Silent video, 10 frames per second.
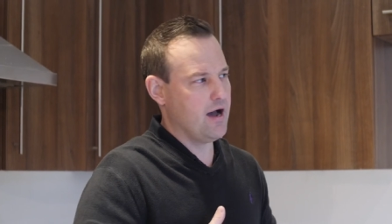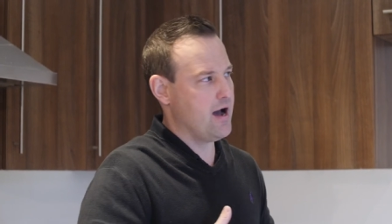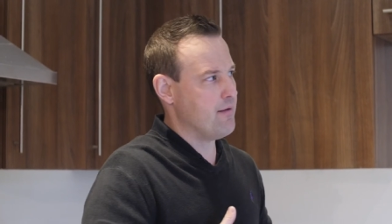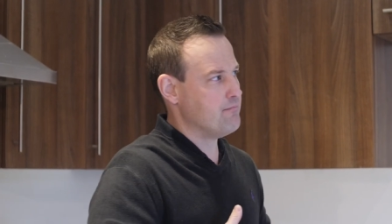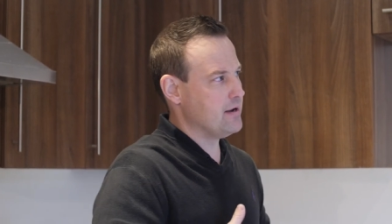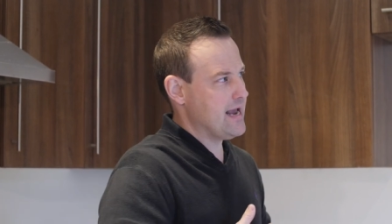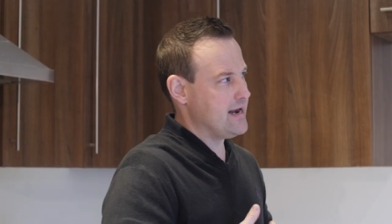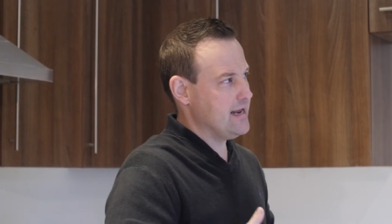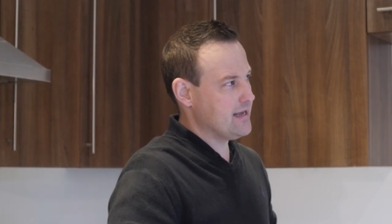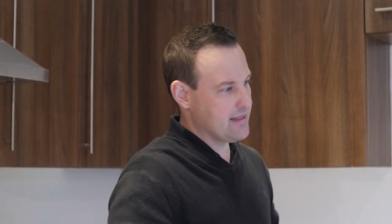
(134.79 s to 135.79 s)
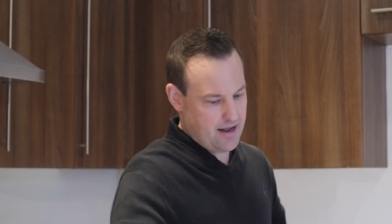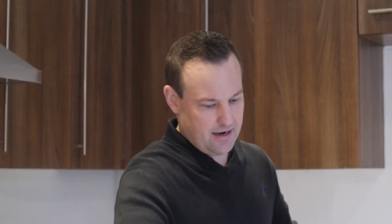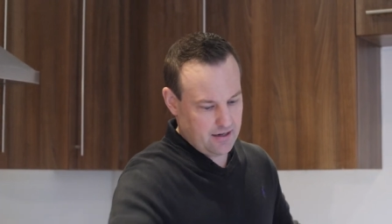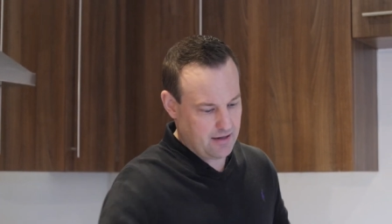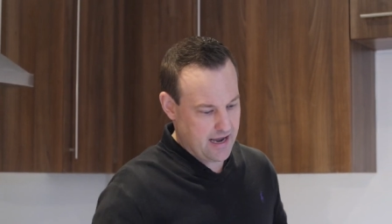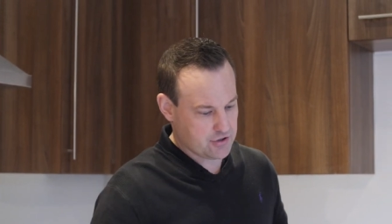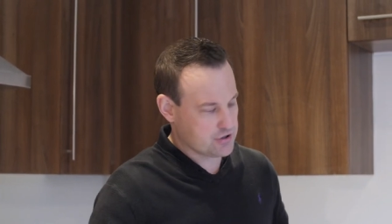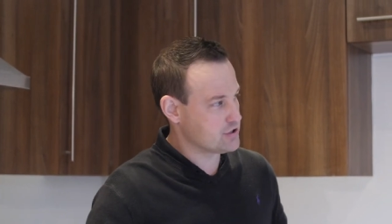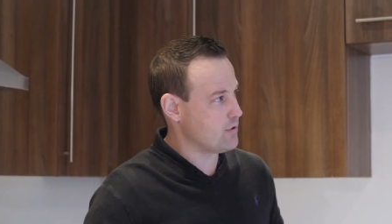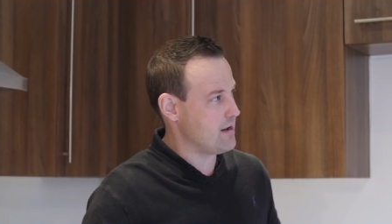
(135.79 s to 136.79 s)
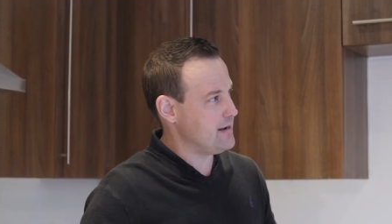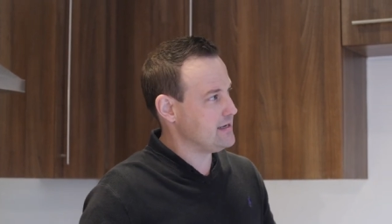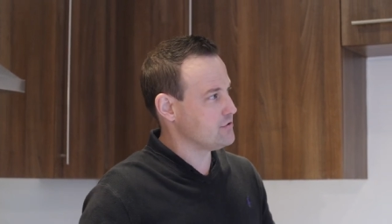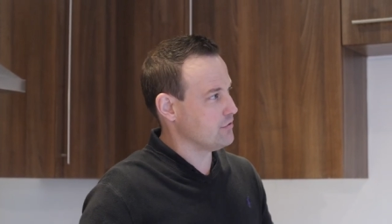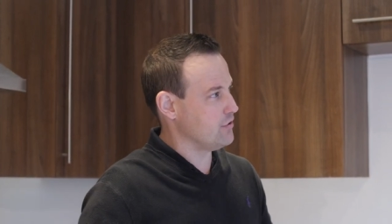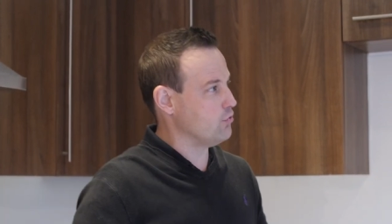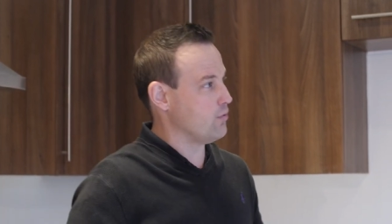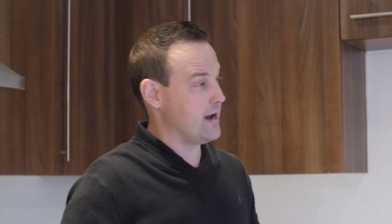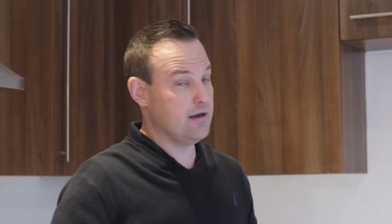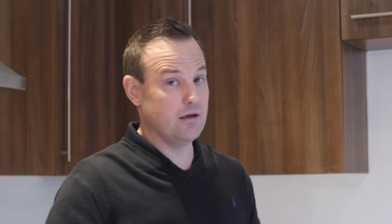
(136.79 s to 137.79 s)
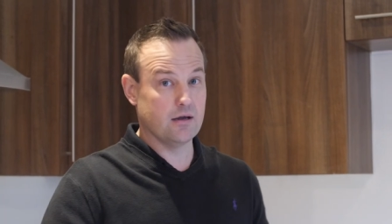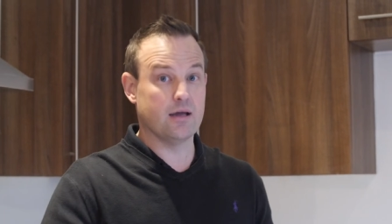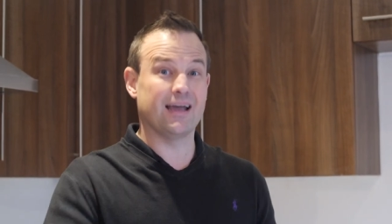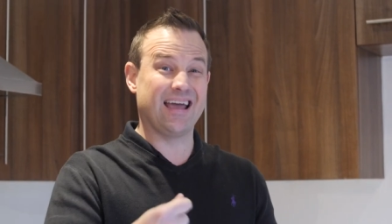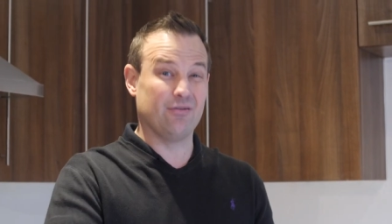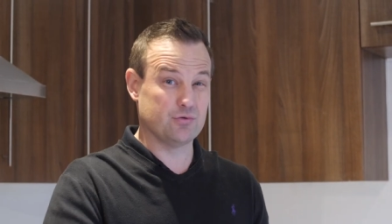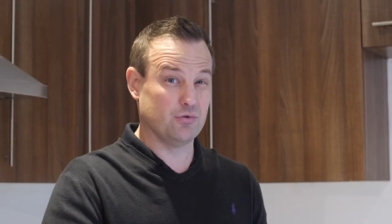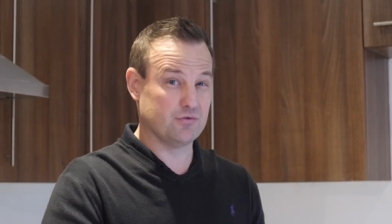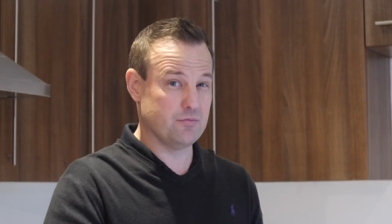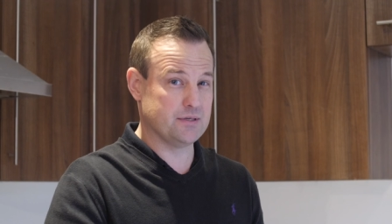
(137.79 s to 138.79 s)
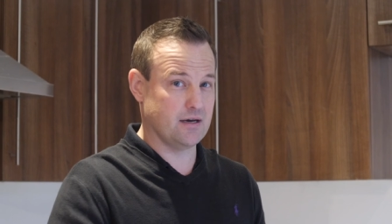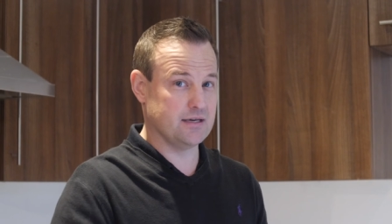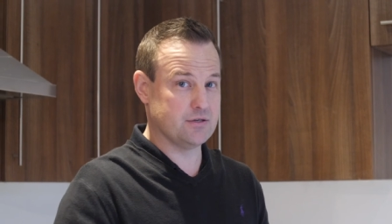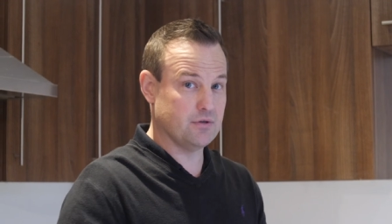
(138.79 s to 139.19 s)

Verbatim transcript: Um, but yeah, nicking that little extra square metre on the hallway can count towards room size.